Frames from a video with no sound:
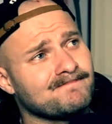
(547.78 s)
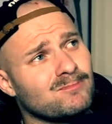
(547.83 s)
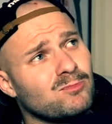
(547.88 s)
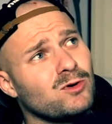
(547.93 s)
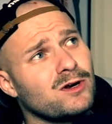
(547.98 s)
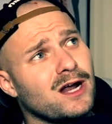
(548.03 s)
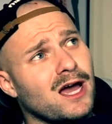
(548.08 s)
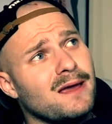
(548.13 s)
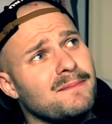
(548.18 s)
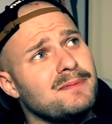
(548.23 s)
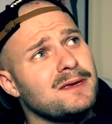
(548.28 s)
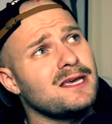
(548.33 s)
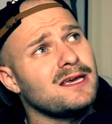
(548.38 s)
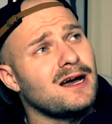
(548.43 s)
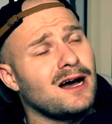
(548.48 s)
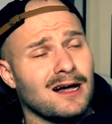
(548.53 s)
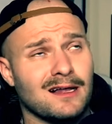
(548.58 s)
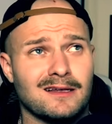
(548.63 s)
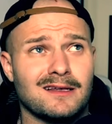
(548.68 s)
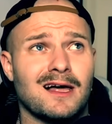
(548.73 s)
Would I be
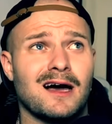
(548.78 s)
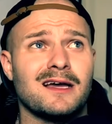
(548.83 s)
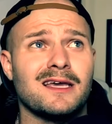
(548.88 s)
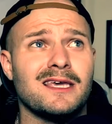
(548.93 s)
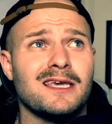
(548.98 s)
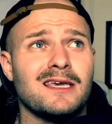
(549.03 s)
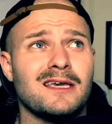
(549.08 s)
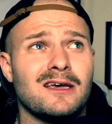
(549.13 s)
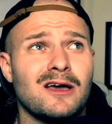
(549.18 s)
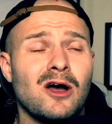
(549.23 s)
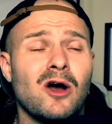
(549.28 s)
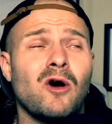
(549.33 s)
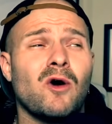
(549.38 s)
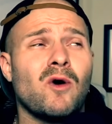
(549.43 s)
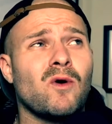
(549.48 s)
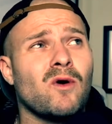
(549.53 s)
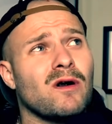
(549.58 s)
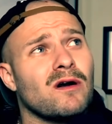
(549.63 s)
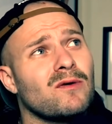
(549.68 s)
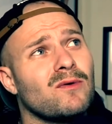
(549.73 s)
a Lucky?
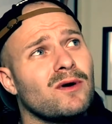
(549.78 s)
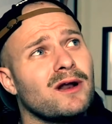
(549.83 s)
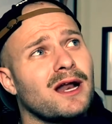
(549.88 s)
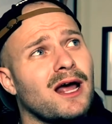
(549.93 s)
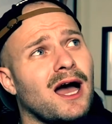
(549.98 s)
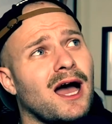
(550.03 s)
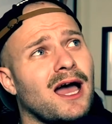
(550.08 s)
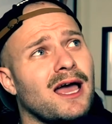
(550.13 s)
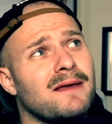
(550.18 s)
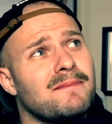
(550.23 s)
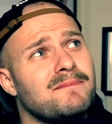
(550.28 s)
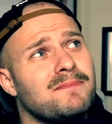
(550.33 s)
Or would I